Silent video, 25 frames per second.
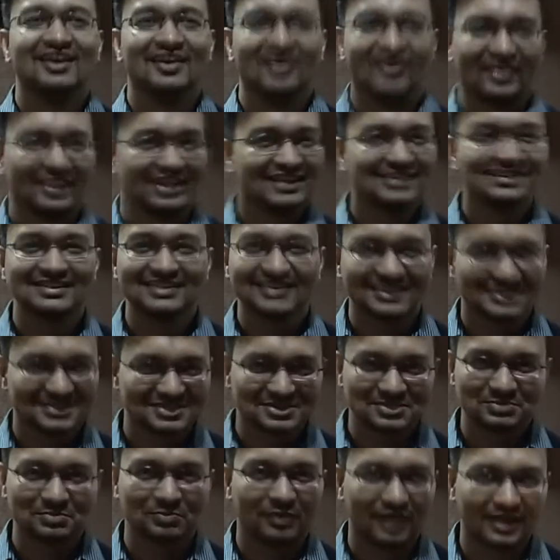or anything that is
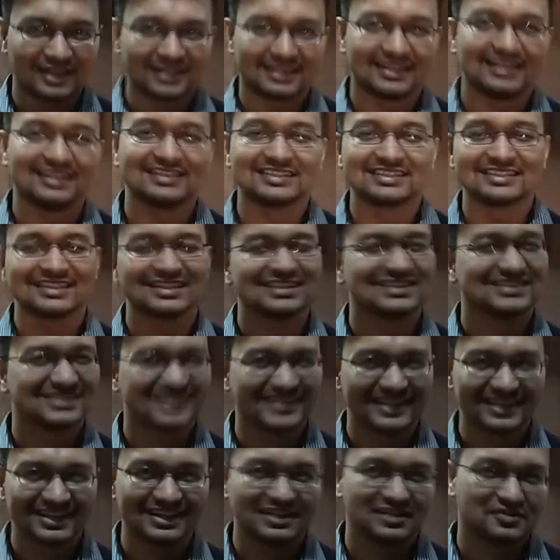smart, anything that is
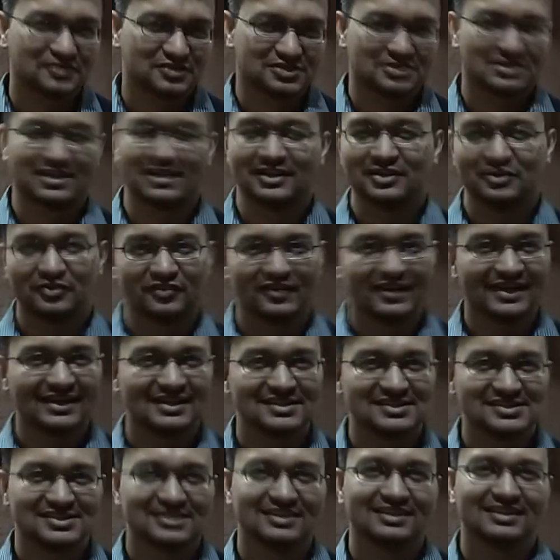critical infrastructure, like your
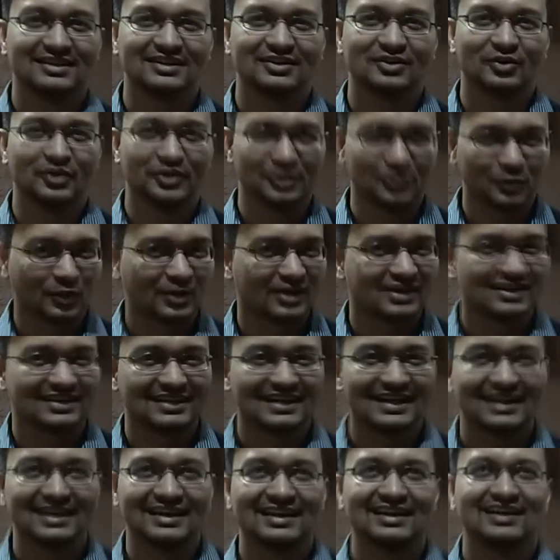financial or your water
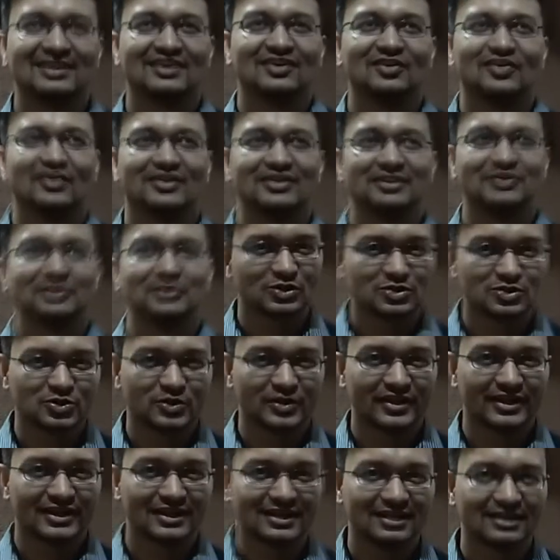tank or your
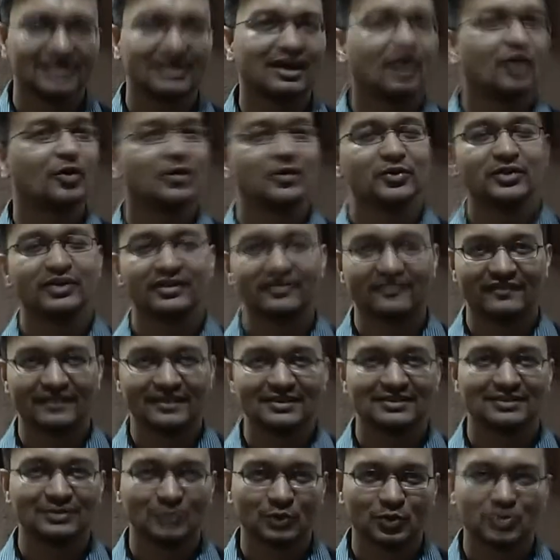critical, how do you
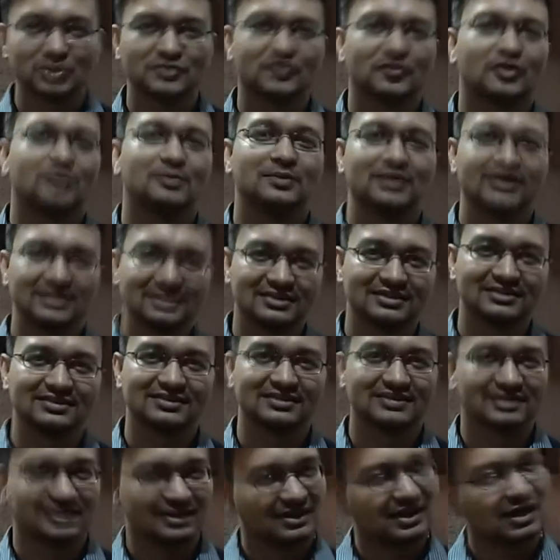defend those from other
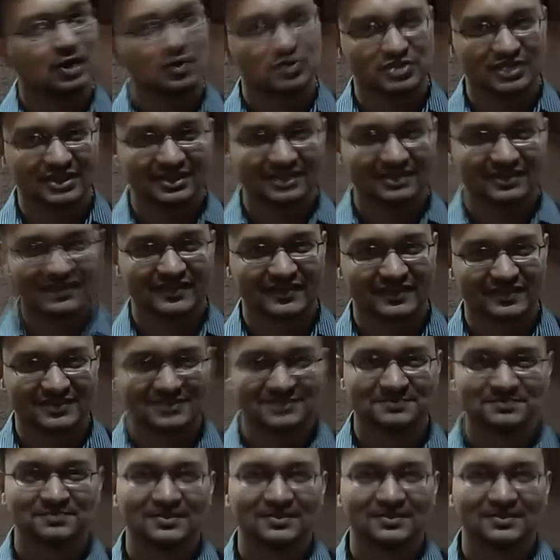outside countries?